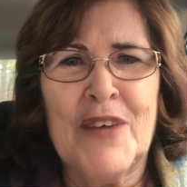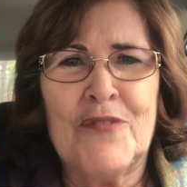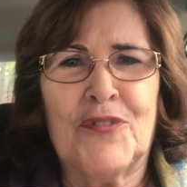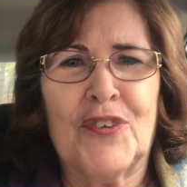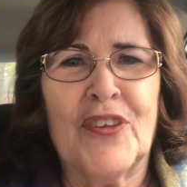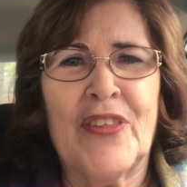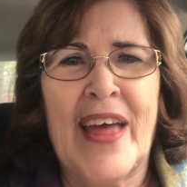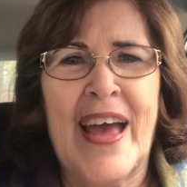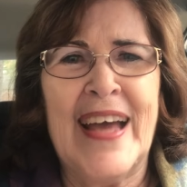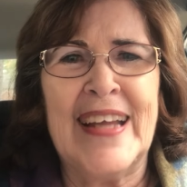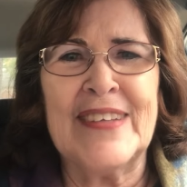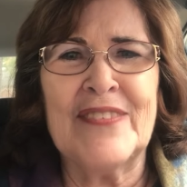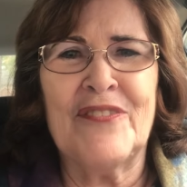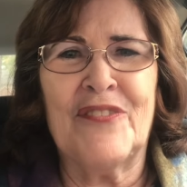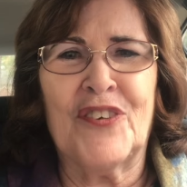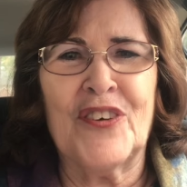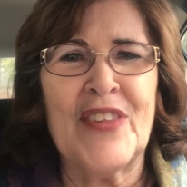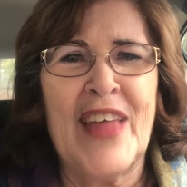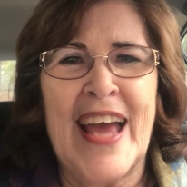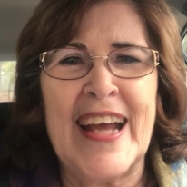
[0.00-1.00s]
For
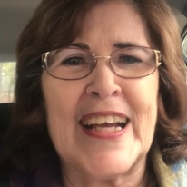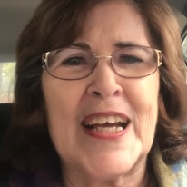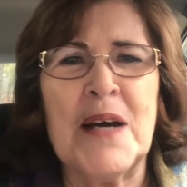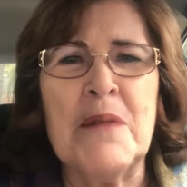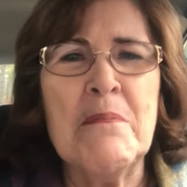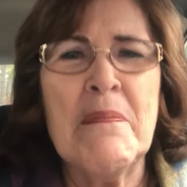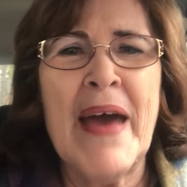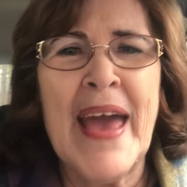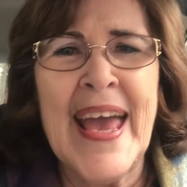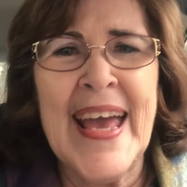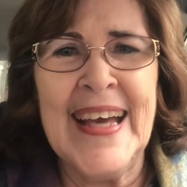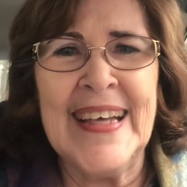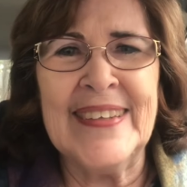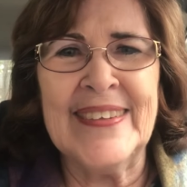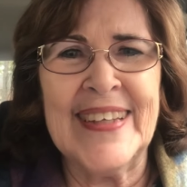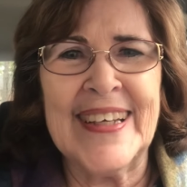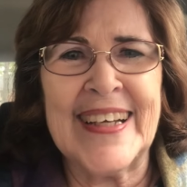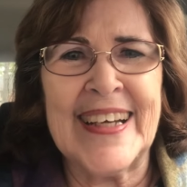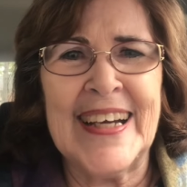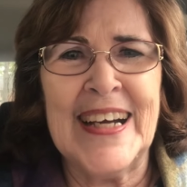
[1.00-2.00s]
that command
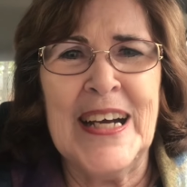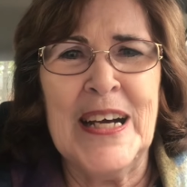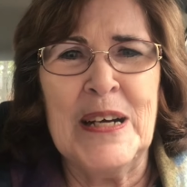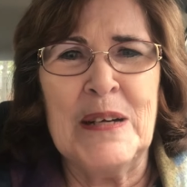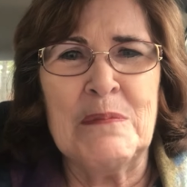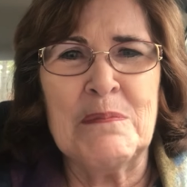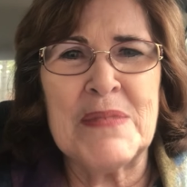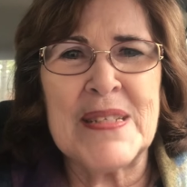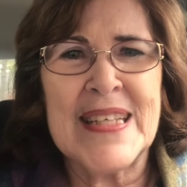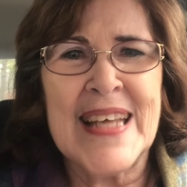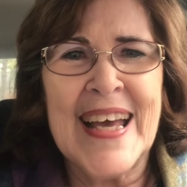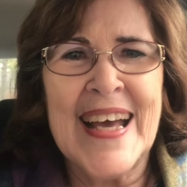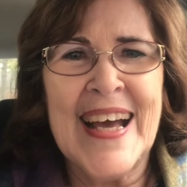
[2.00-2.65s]
that comes.